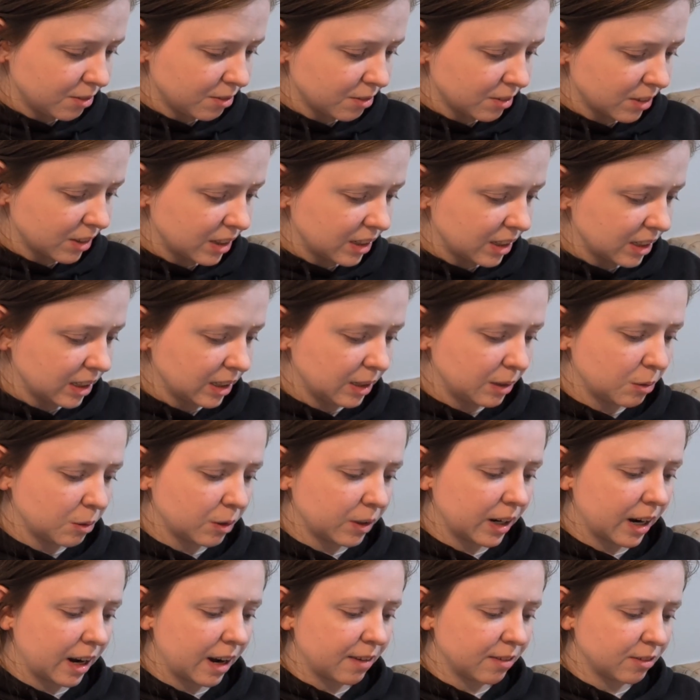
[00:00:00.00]
really want
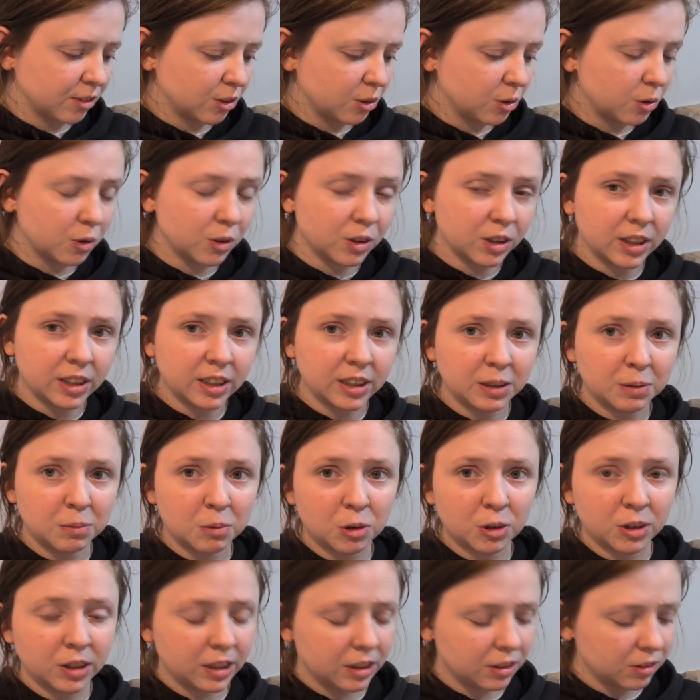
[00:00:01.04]
to have to order any
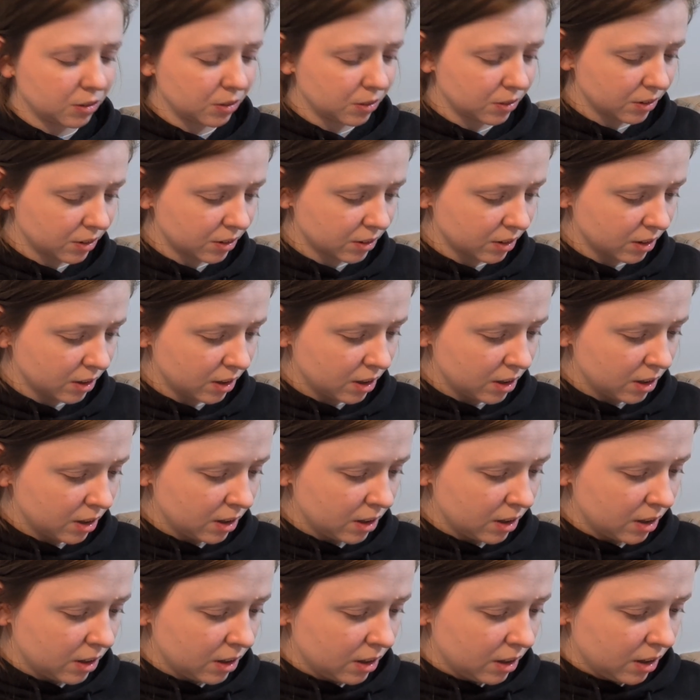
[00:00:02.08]
more needles
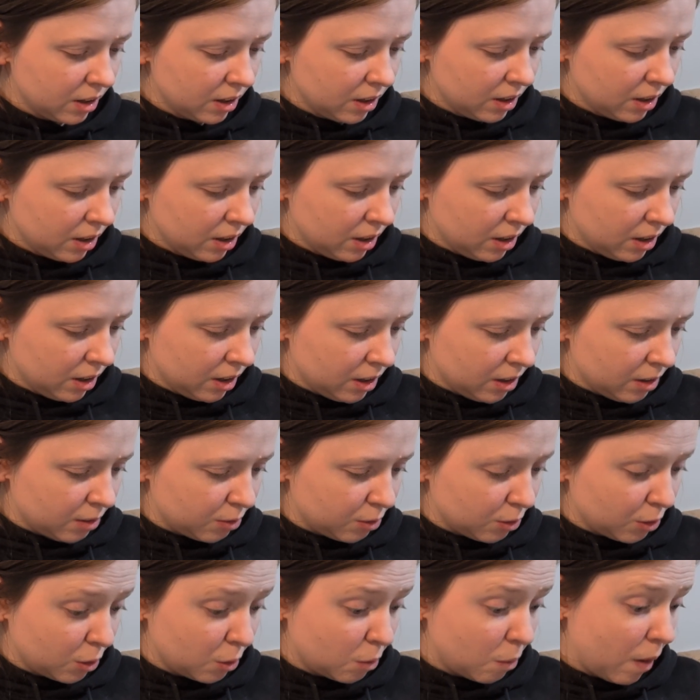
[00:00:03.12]

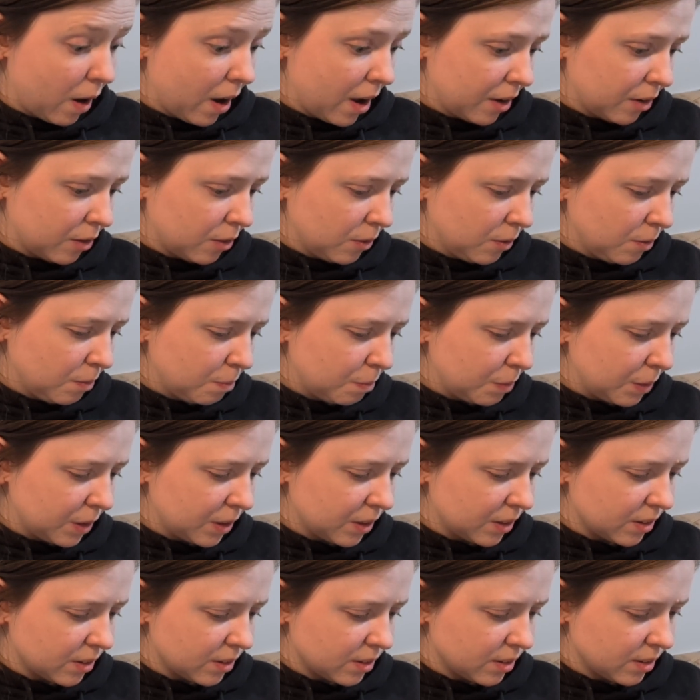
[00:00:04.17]
for a while
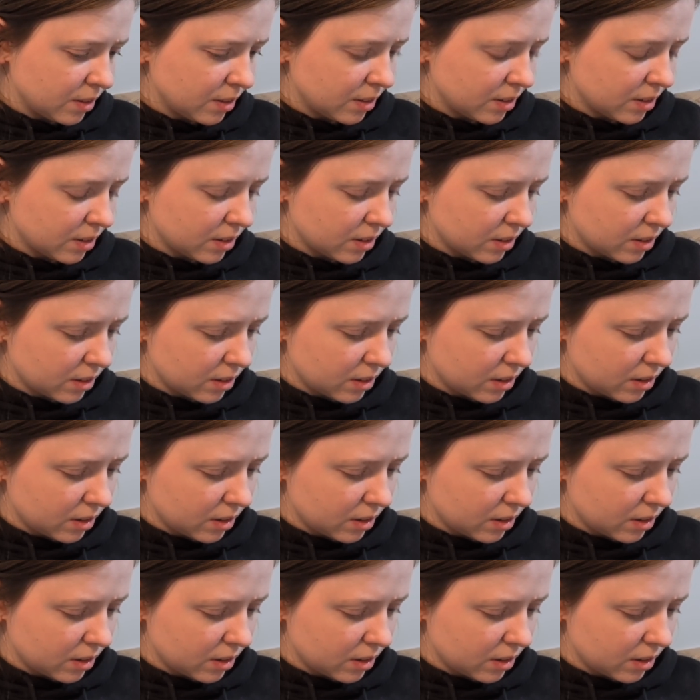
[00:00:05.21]
because